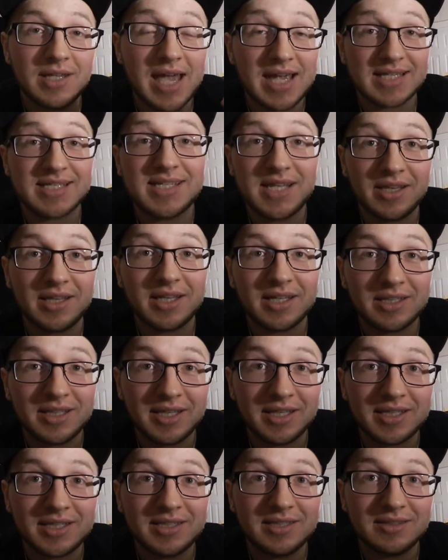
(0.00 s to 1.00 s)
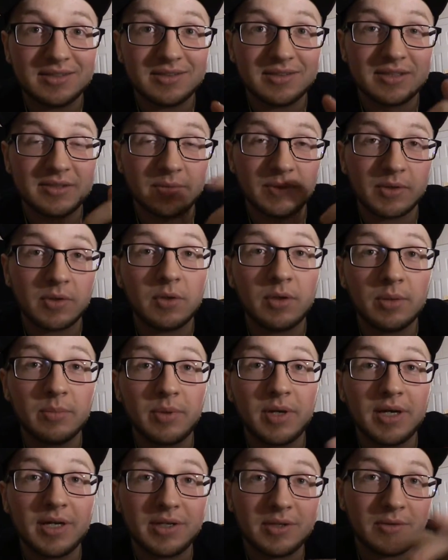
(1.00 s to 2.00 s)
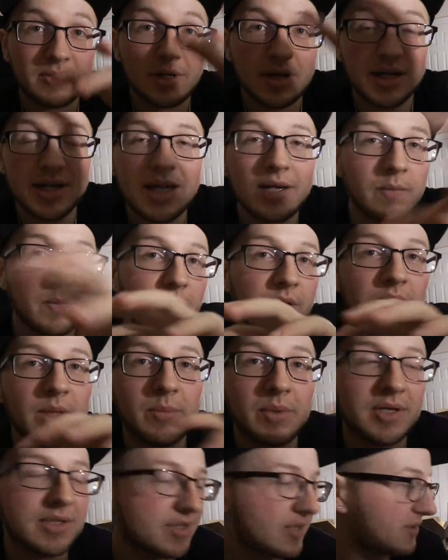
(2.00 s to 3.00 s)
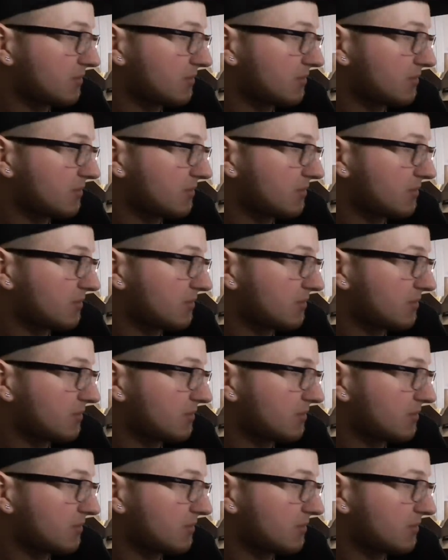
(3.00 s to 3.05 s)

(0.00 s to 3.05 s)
accidentally click the record button or I'd hit one of the buttons.